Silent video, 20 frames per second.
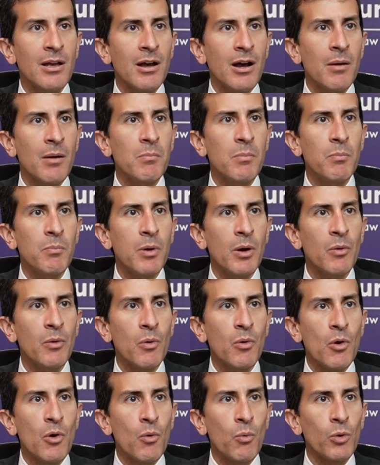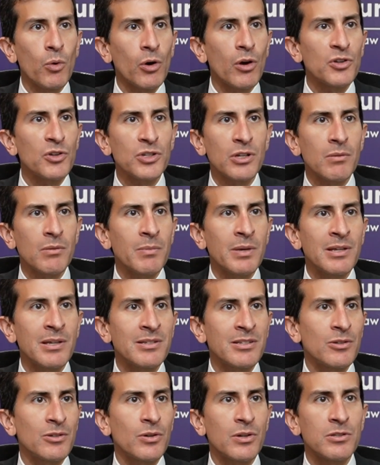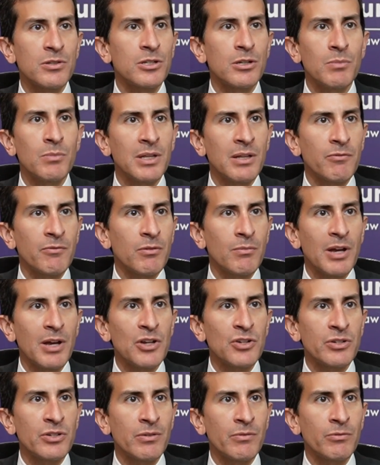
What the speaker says: But we're also going to be still consuming information